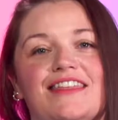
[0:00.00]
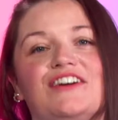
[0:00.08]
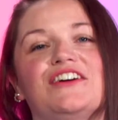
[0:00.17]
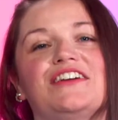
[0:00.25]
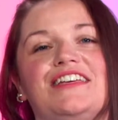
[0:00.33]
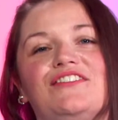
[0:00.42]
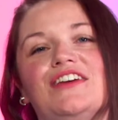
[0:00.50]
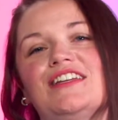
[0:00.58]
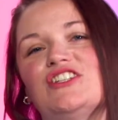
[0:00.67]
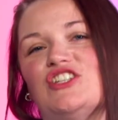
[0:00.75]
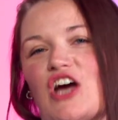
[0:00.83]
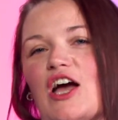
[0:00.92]
There are
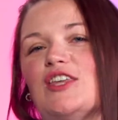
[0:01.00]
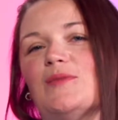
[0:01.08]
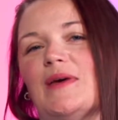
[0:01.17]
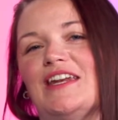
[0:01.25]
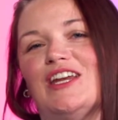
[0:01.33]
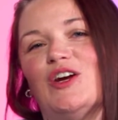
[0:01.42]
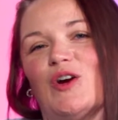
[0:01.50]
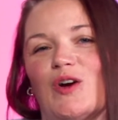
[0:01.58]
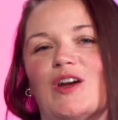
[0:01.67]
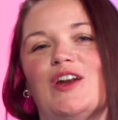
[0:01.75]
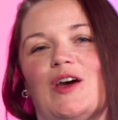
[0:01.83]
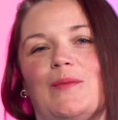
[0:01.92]
even documented
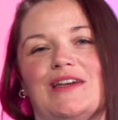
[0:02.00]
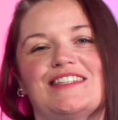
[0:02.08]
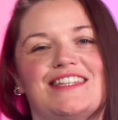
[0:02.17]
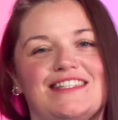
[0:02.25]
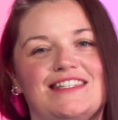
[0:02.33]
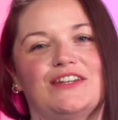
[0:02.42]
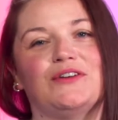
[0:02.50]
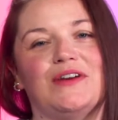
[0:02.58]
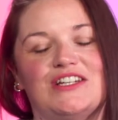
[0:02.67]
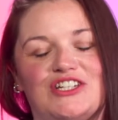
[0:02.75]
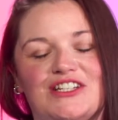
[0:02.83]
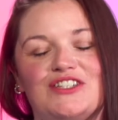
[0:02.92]
ergonomics
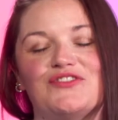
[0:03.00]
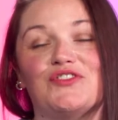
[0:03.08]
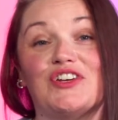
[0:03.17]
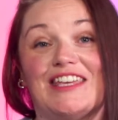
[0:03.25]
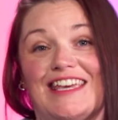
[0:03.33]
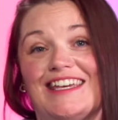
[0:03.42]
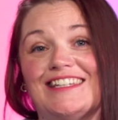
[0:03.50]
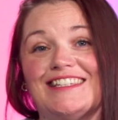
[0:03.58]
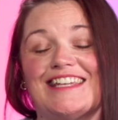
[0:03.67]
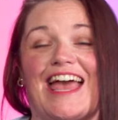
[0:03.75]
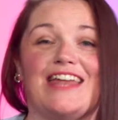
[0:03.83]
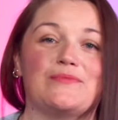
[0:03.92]
considerations for kids
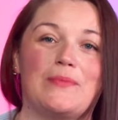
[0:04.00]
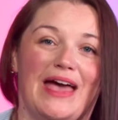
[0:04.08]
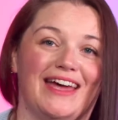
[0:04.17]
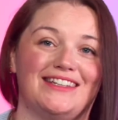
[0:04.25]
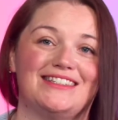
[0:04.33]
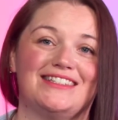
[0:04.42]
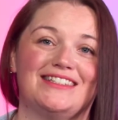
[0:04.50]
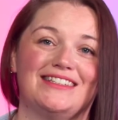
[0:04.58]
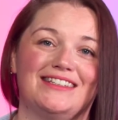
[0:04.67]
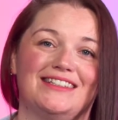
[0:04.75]
and pets.